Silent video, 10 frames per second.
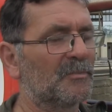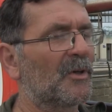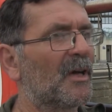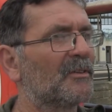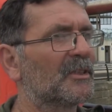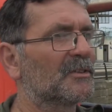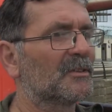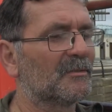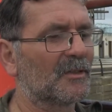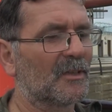
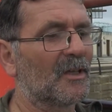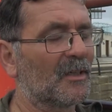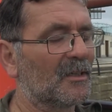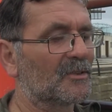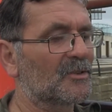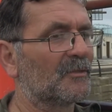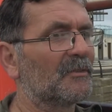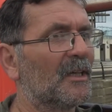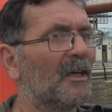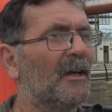deprivation of it and
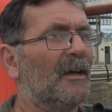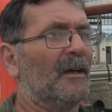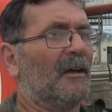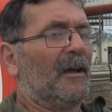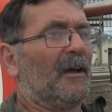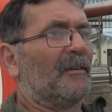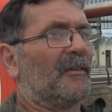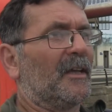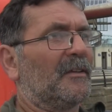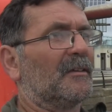stuff.
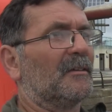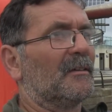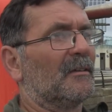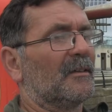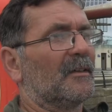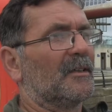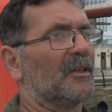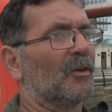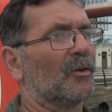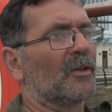Then
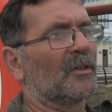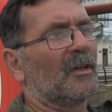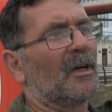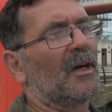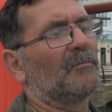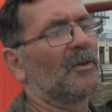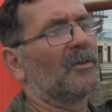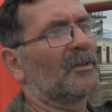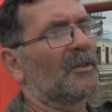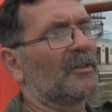you look at I'm
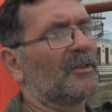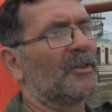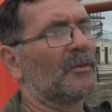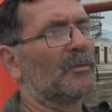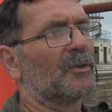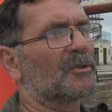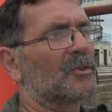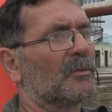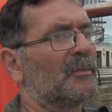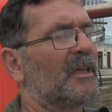looking at the new
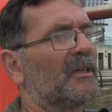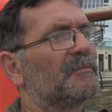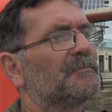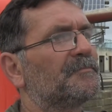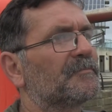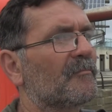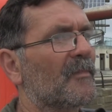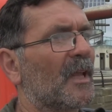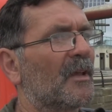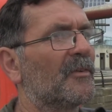ones coming in,
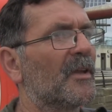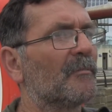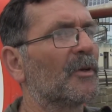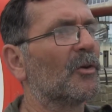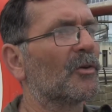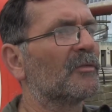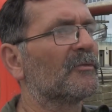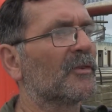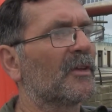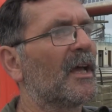and them are
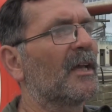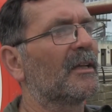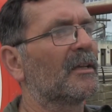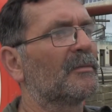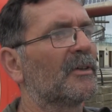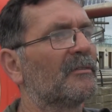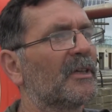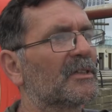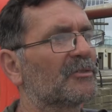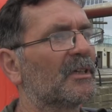looking for their little bit of
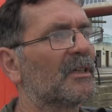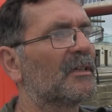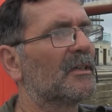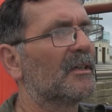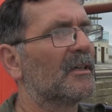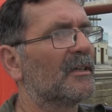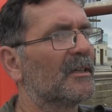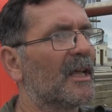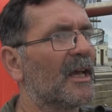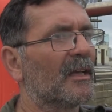history
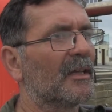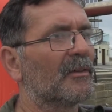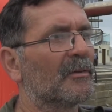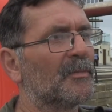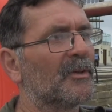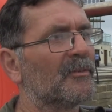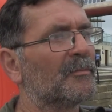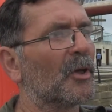and their little bit of belonging.